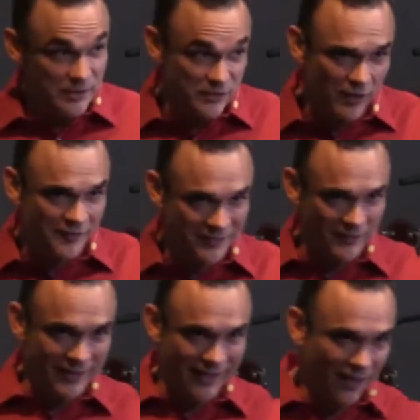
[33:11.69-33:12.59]
Saul's still
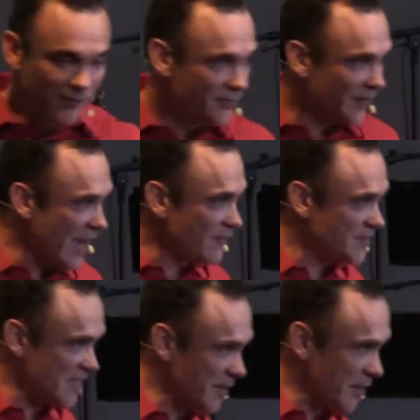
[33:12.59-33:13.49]
the king. They have the
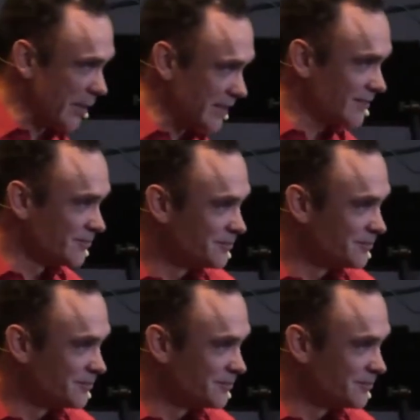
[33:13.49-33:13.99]
same anointing.